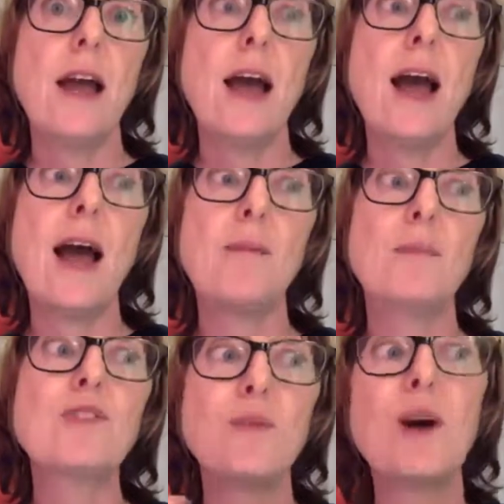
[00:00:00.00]

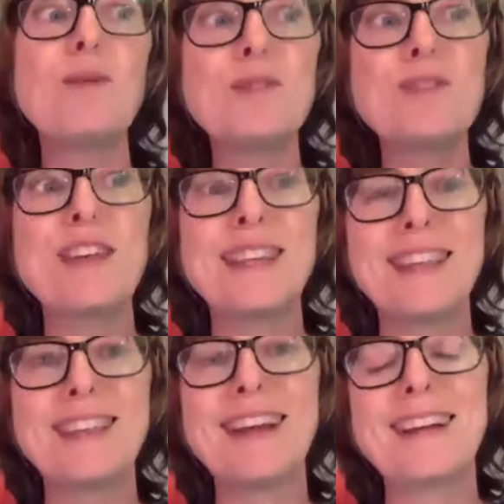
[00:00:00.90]
So I would say
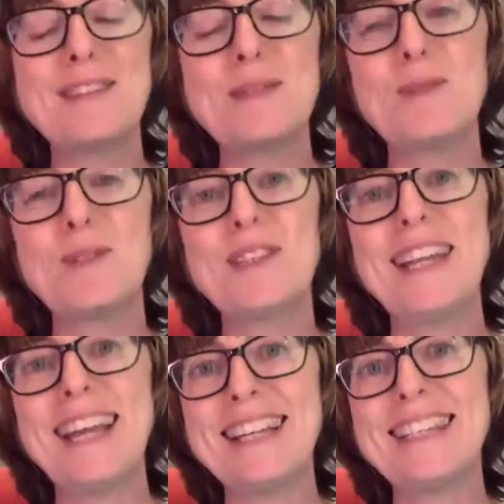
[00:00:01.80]
that kind of
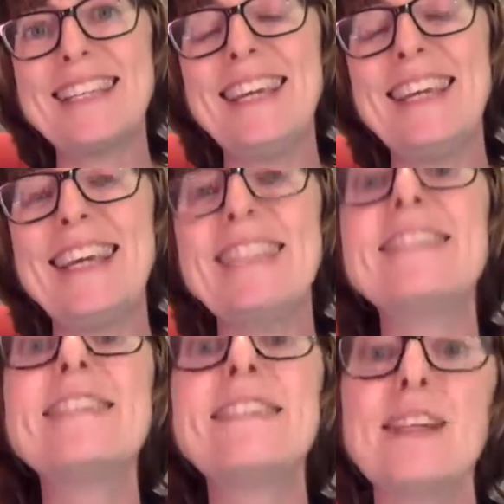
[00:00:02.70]
spontaneity
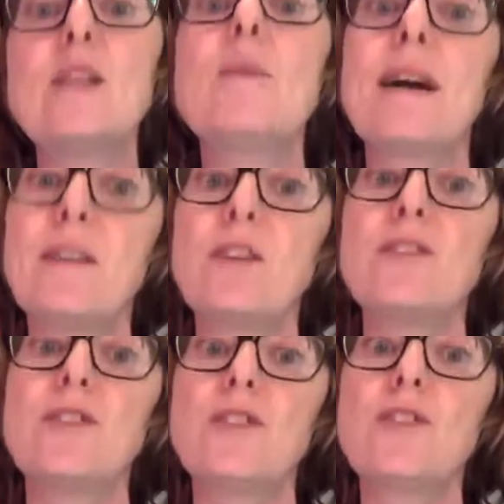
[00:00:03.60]
is still about
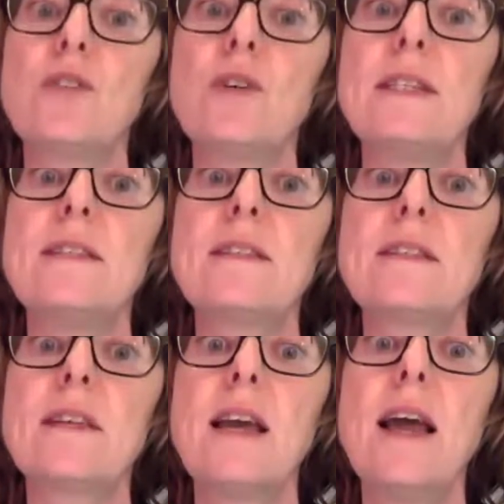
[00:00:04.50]
conscious
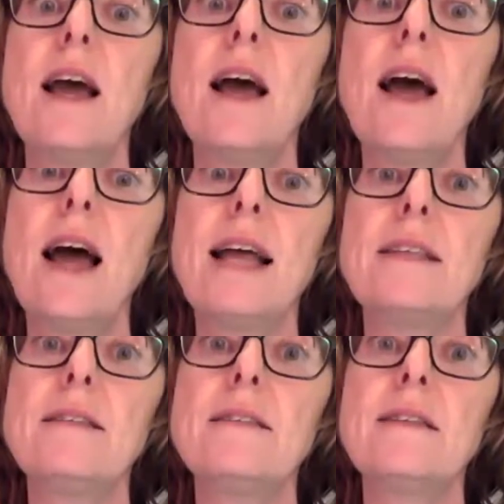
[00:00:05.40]
choice,
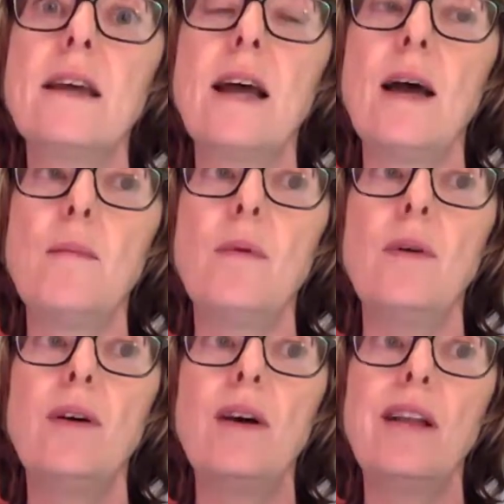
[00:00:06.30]
and
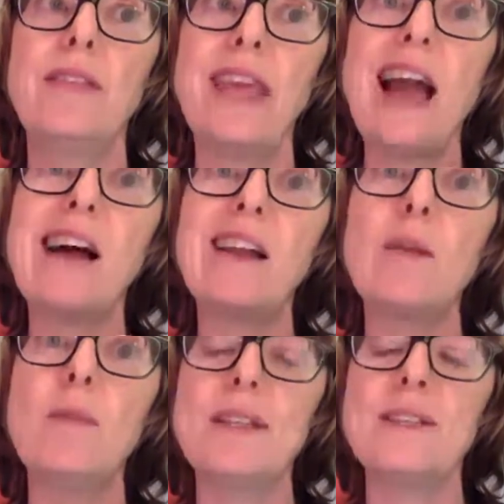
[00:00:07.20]
the
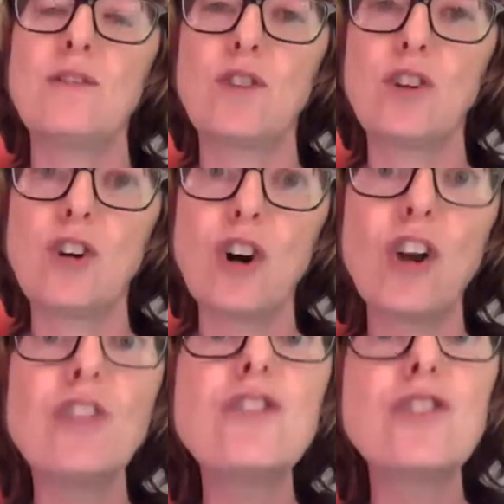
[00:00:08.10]
element of
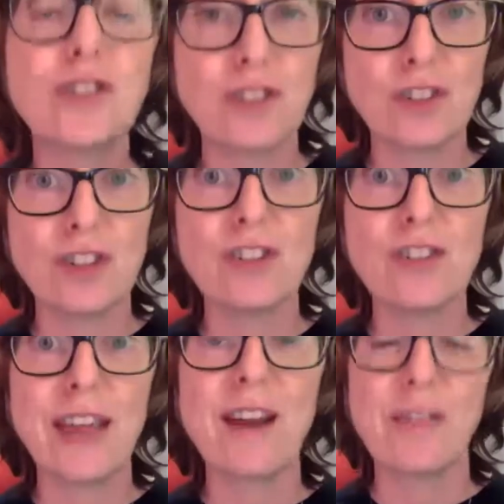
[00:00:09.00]

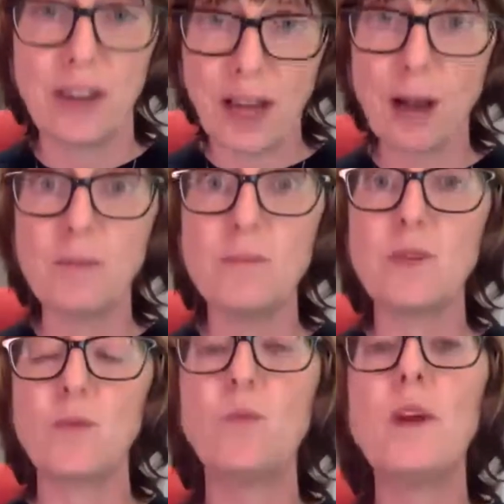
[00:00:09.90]
consciousness there that
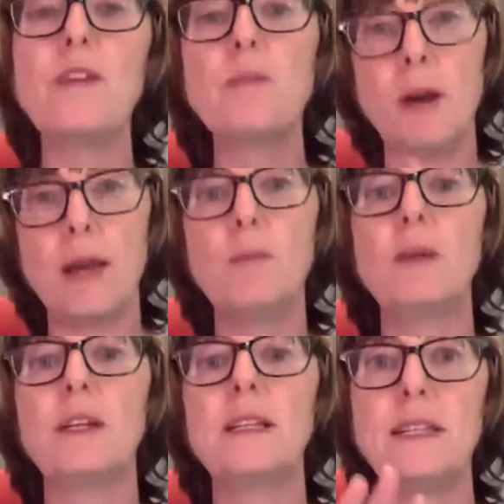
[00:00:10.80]
comes with my
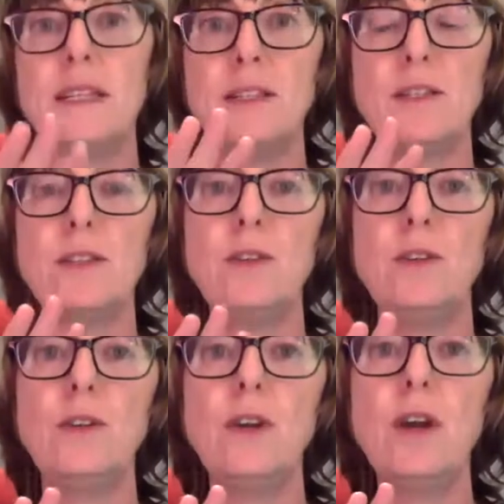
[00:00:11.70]
ability
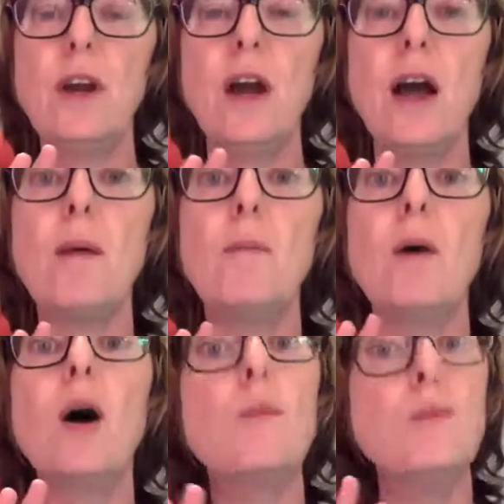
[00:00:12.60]
to
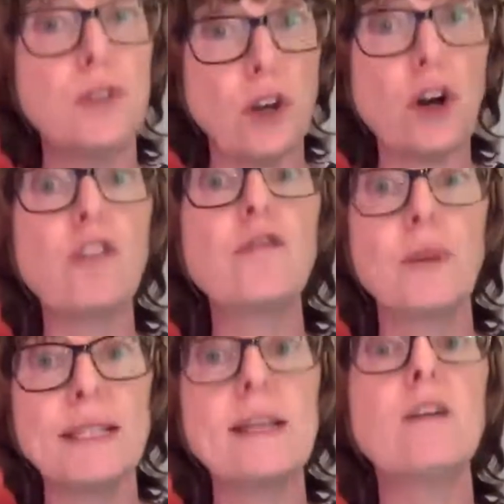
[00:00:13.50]
observe
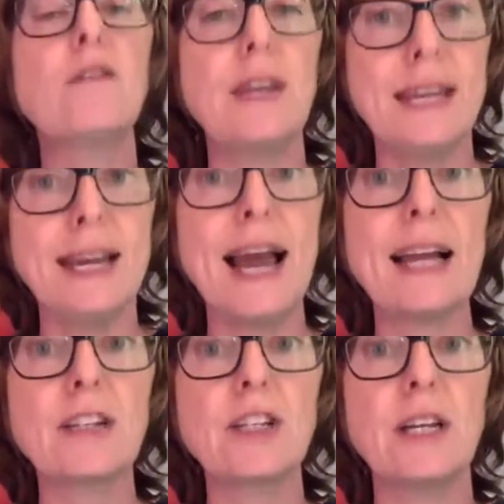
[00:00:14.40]
myself in
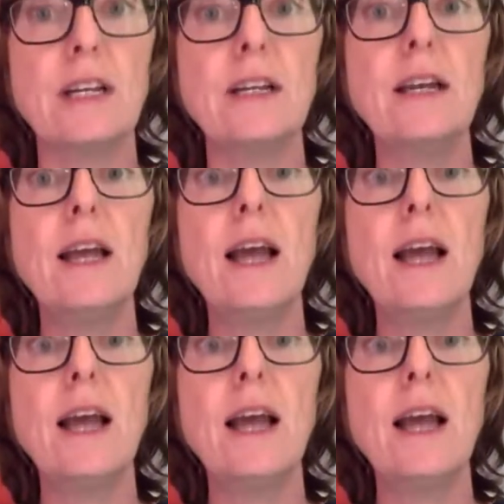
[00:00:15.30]
action,